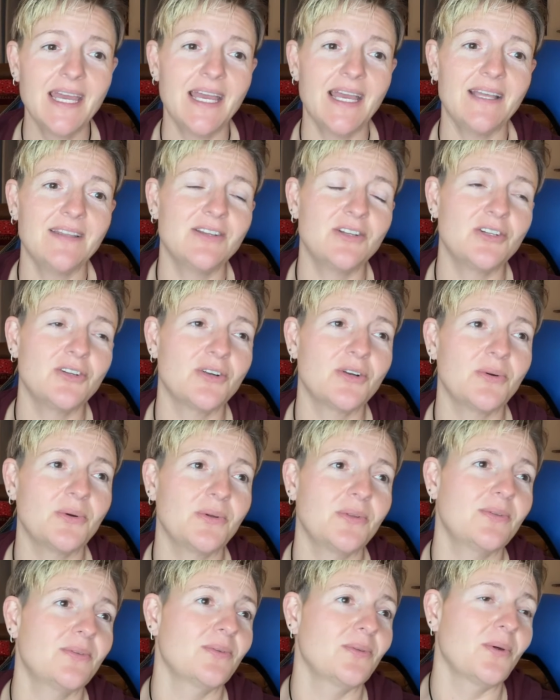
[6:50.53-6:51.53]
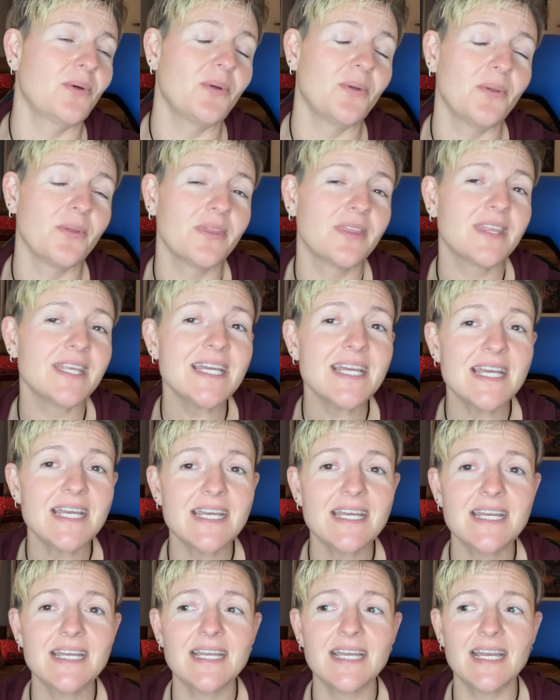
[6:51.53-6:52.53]
and then you're going through the whole
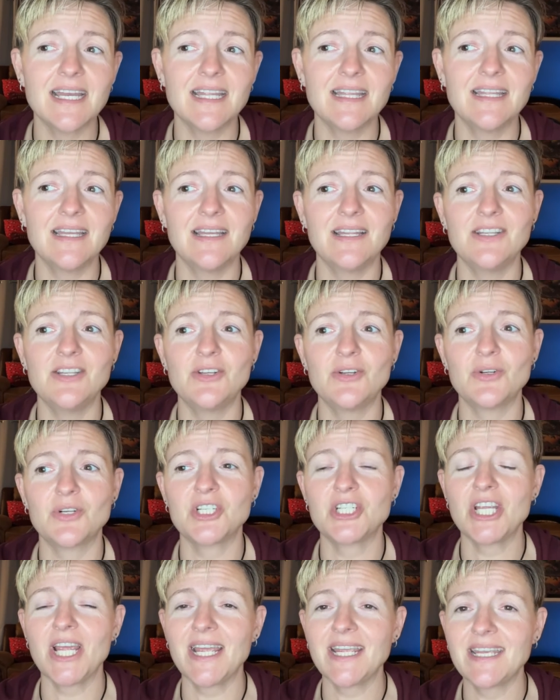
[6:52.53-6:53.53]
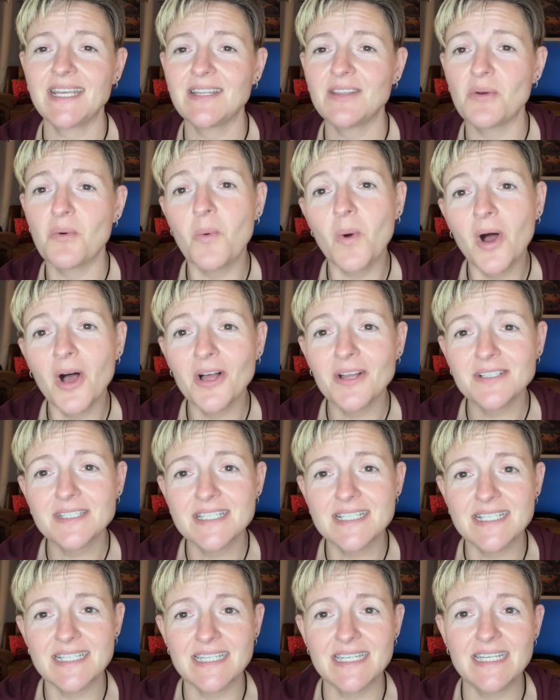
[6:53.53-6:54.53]
thing, and then you're checking the wall to
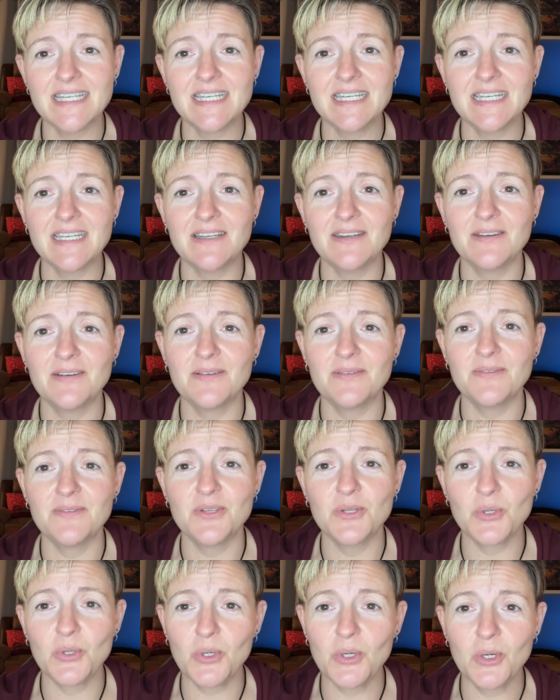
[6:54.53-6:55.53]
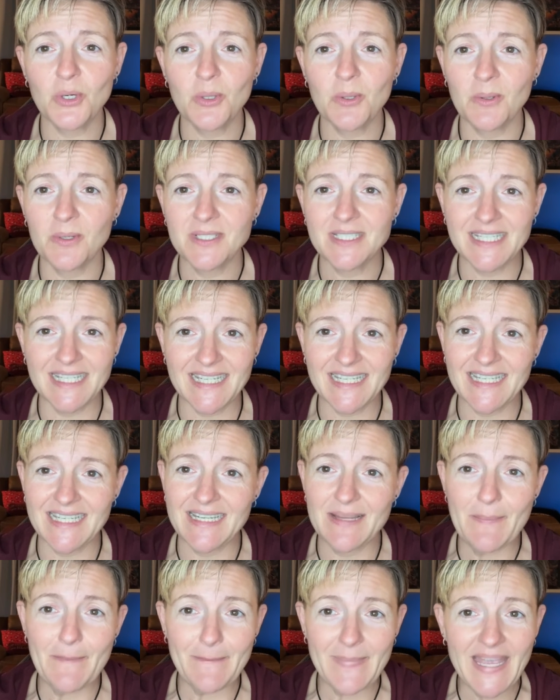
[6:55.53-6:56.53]
see if your
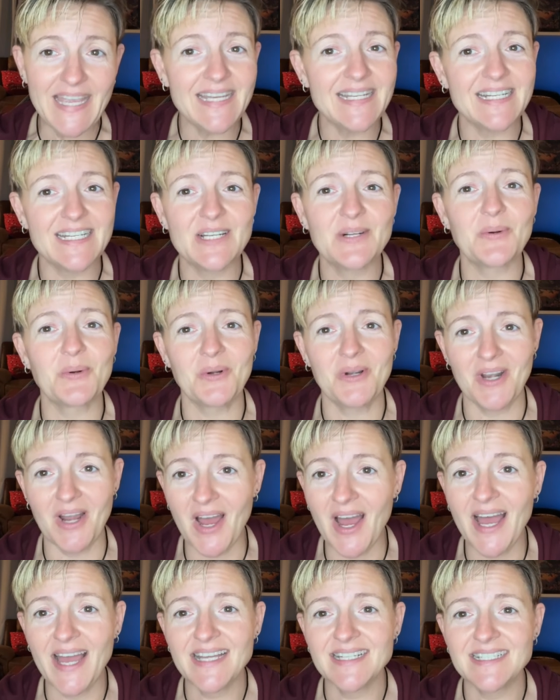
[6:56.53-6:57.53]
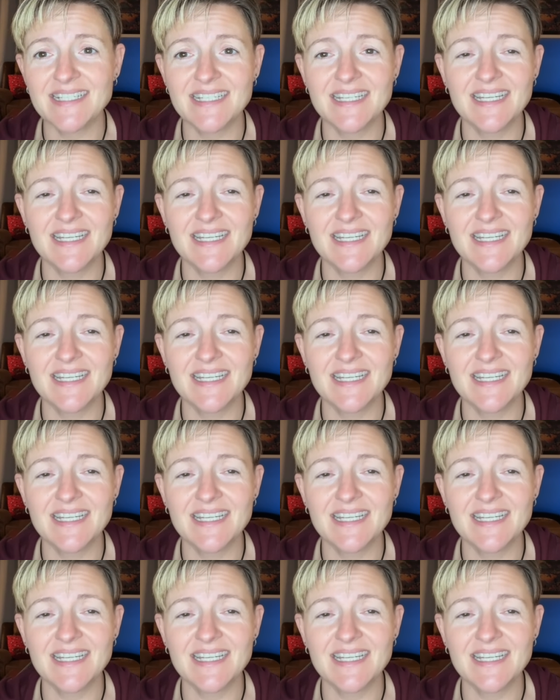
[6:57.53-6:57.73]
ticket made it or not.